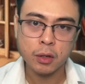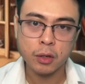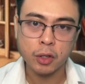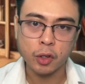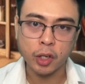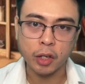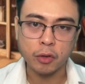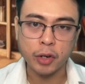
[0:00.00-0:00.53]

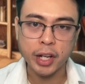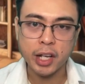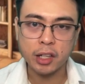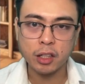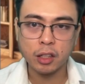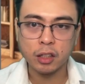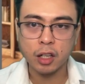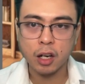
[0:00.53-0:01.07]
you can
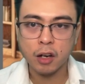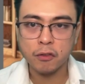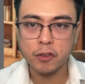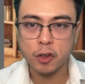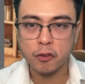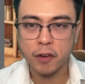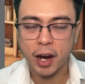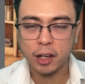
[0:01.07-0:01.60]
read the
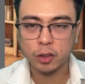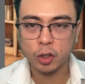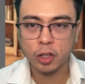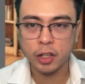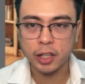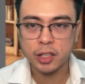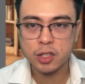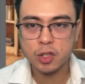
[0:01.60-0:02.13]
view
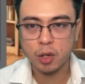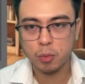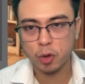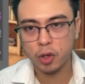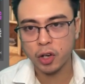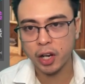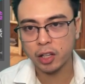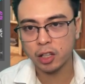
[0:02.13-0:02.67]
factor. It's
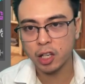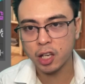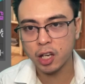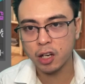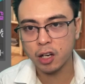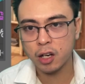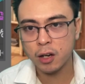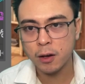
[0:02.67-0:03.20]
somewhere right
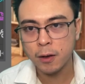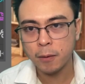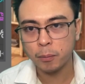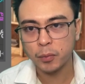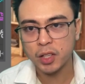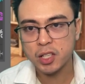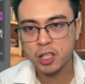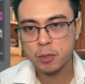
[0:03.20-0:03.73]
here.
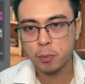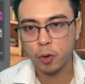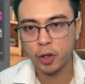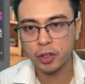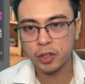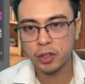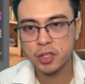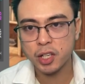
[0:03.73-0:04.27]
This is
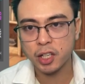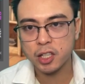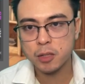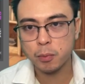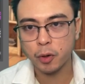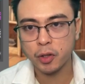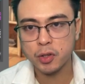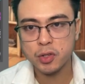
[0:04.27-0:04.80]
0.6,
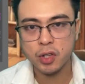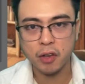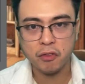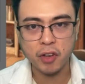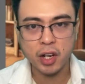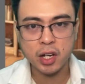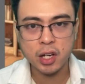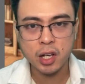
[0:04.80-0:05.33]

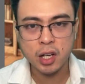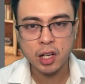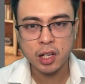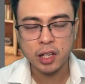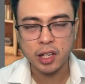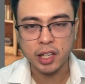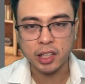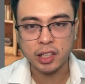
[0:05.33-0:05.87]
0.7.
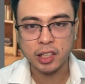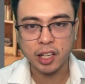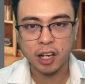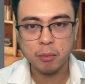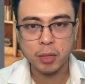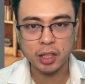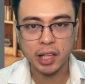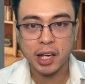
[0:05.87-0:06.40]
It
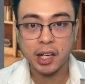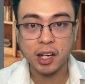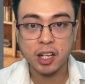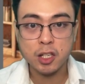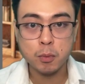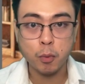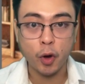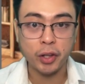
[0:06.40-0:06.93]
can be taken
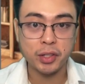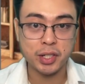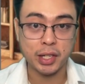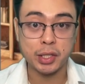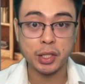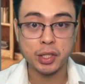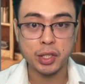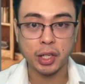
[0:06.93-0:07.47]
as
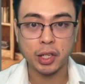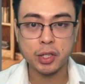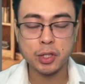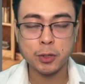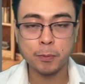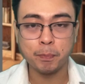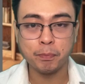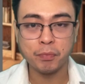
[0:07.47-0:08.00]

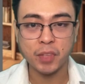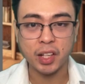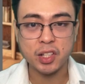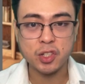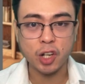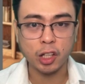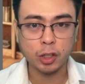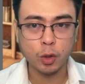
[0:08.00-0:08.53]
0.66. It's
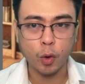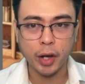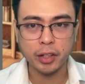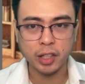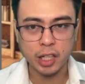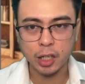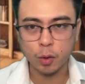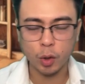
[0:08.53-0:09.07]
not quite
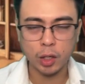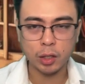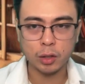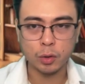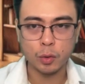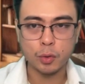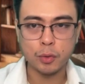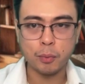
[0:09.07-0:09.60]
equal
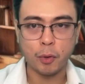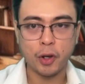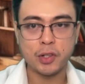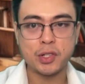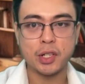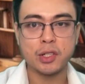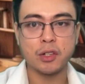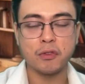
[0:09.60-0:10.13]
to
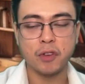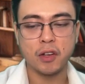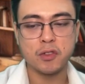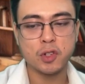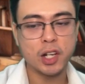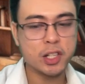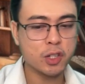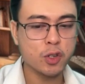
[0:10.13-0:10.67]
0.65.
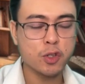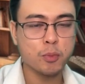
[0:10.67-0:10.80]
So let's use